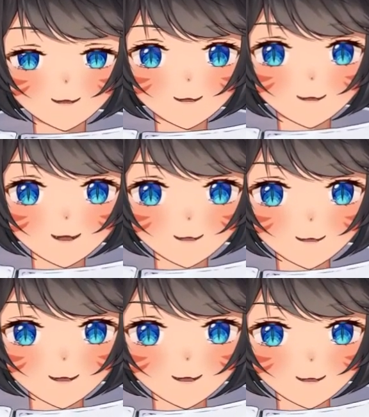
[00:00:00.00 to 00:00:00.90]
Cut it
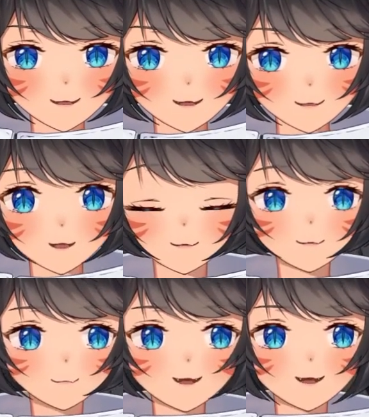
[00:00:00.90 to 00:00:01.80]
down. No, don't
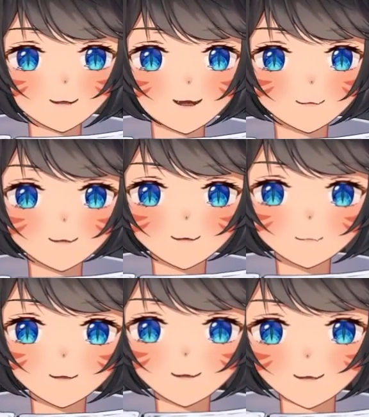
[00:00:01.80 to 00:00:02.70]
even cut it down. Yeah. Just
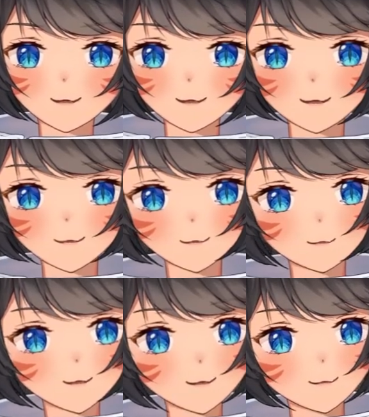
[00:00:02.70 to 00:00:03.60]
burn it. They're already
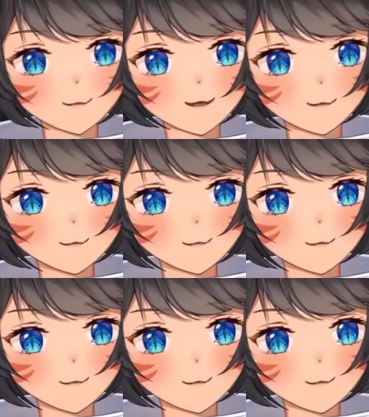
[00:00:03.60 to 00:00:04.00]
inside you.